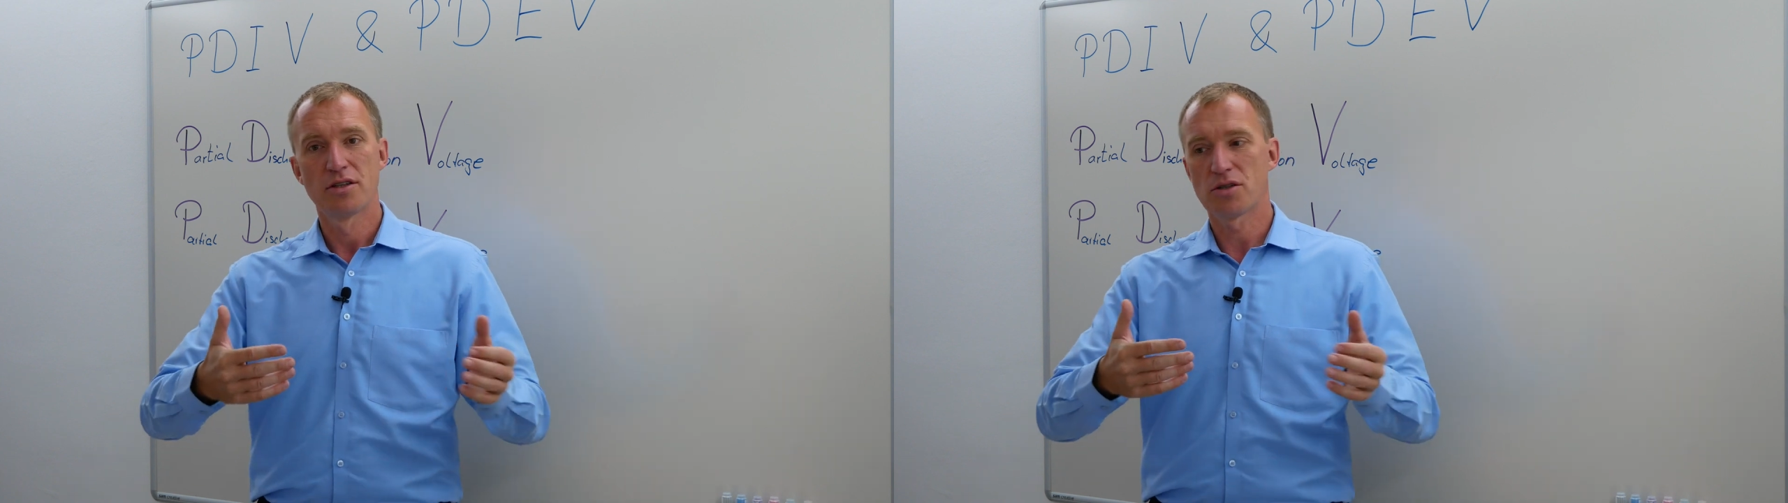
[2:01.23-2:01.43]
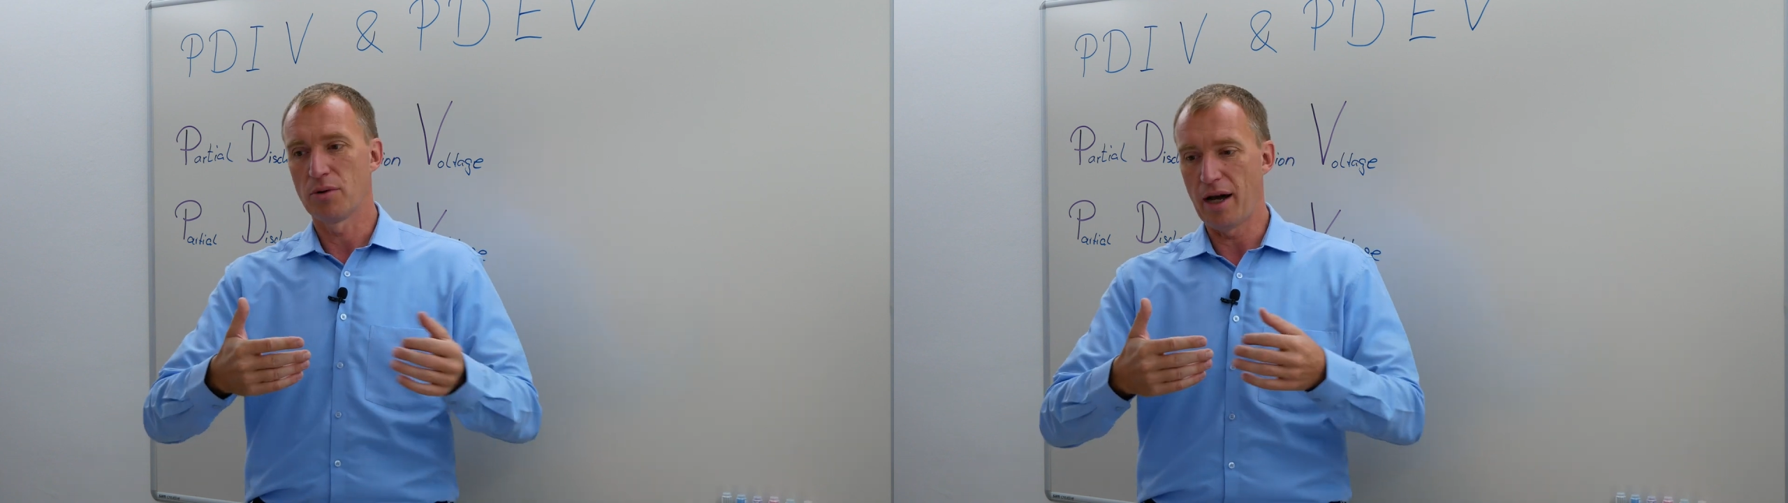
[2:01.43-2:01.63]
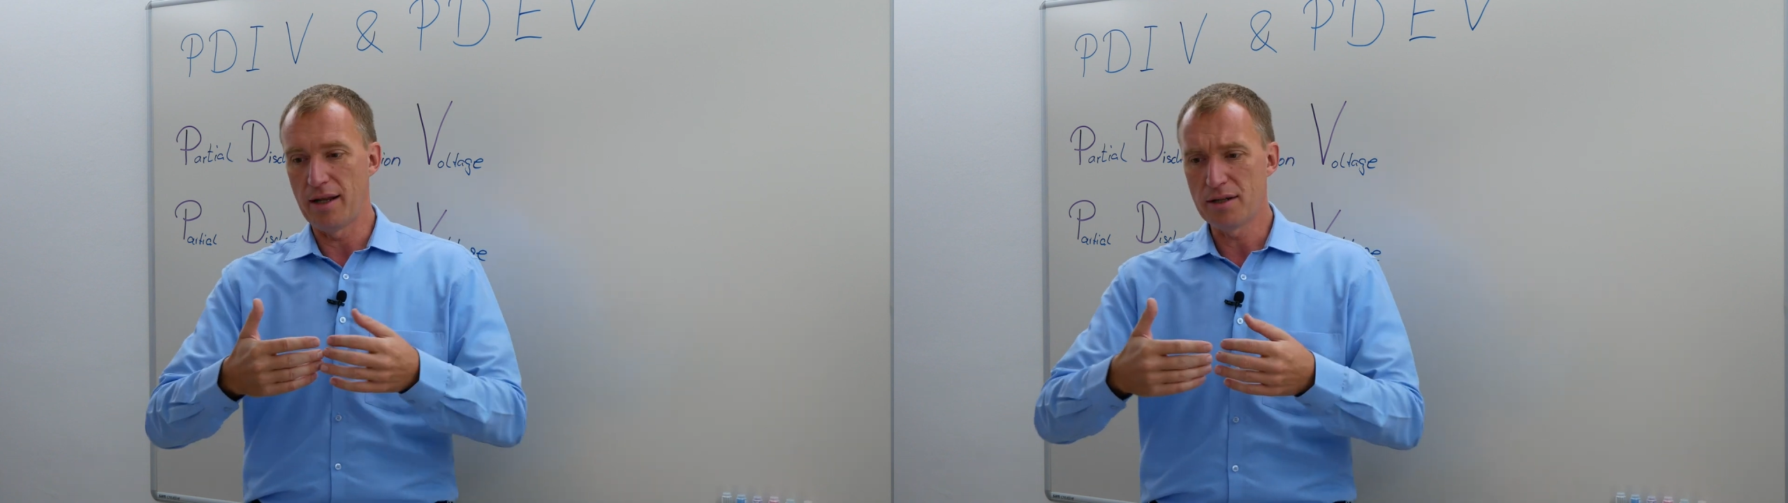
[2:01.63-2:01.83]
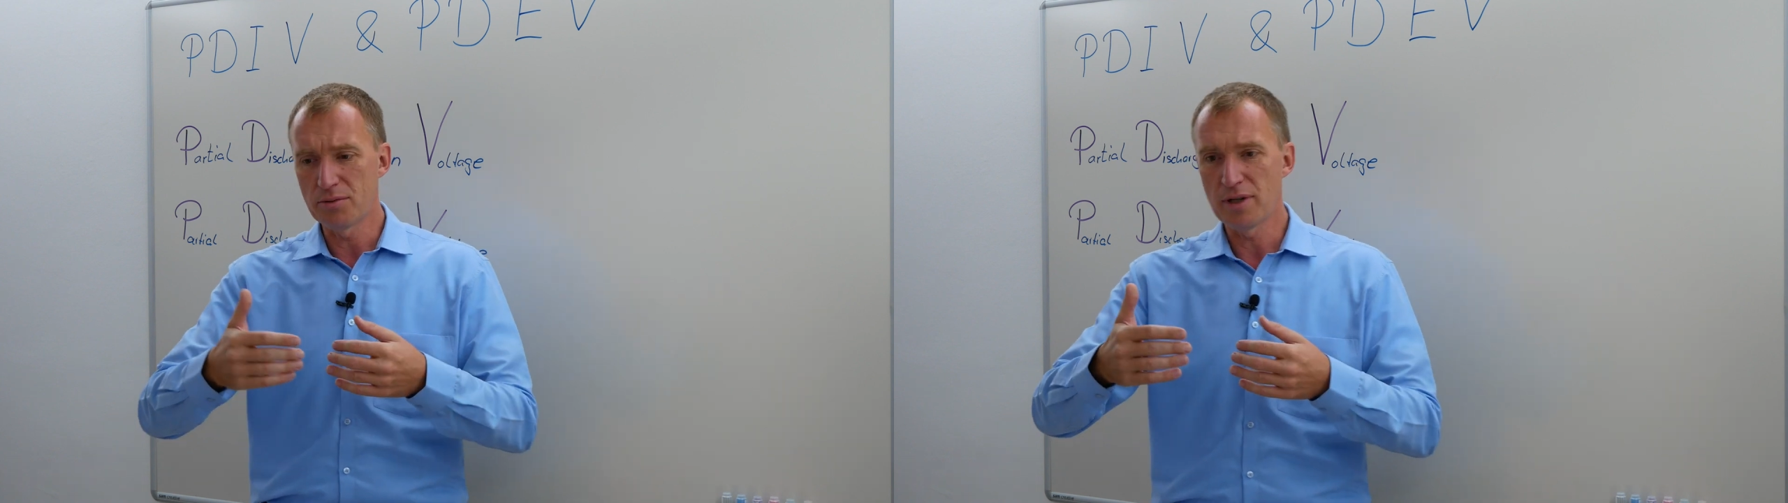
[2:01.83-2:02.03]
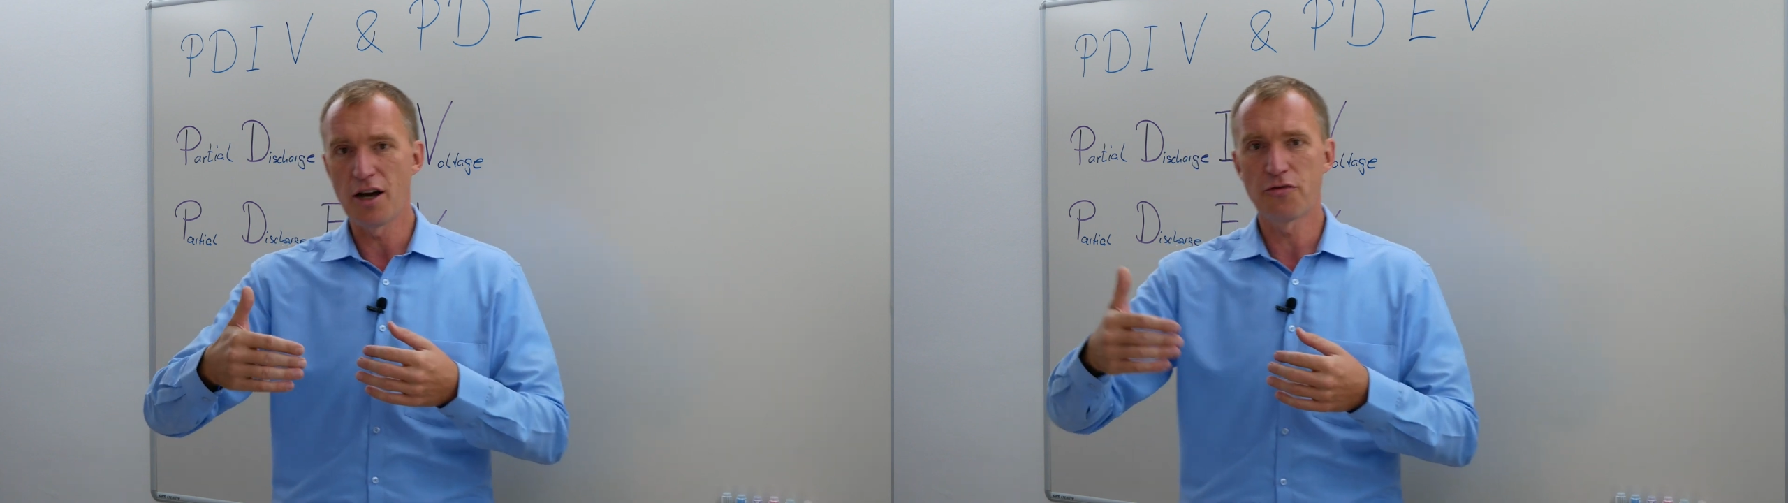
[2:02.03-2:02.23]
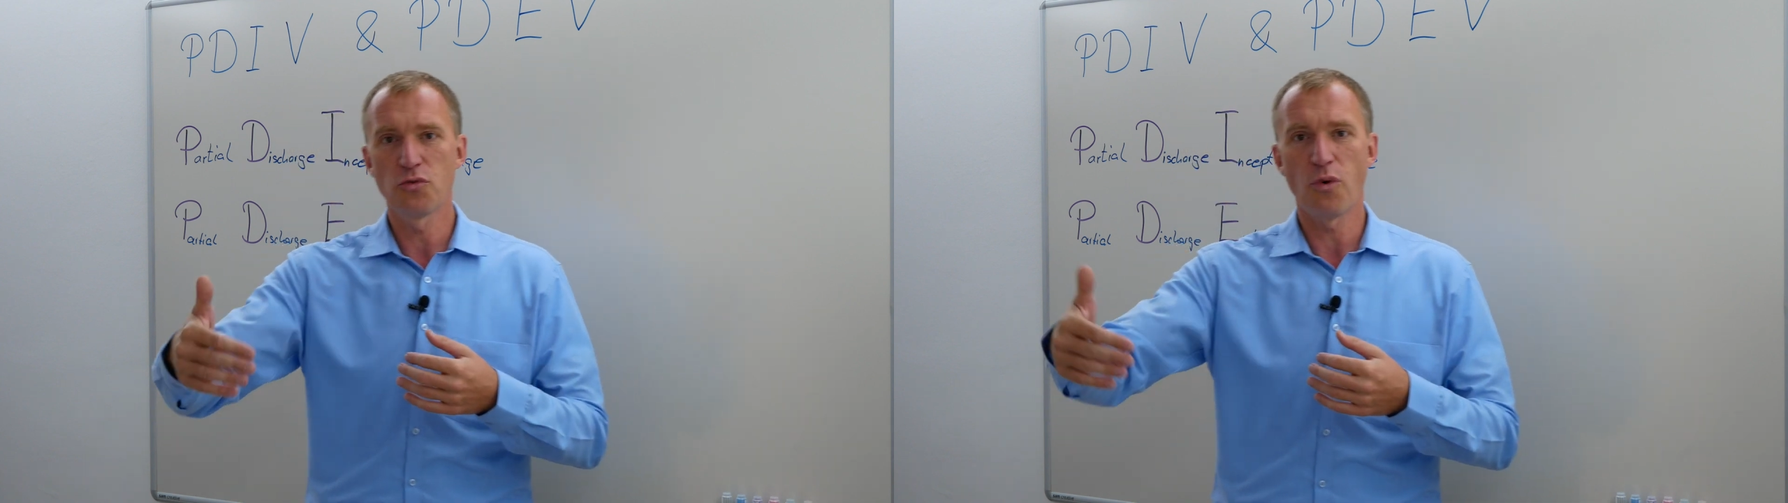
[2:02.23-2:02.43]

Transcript: So I literally have to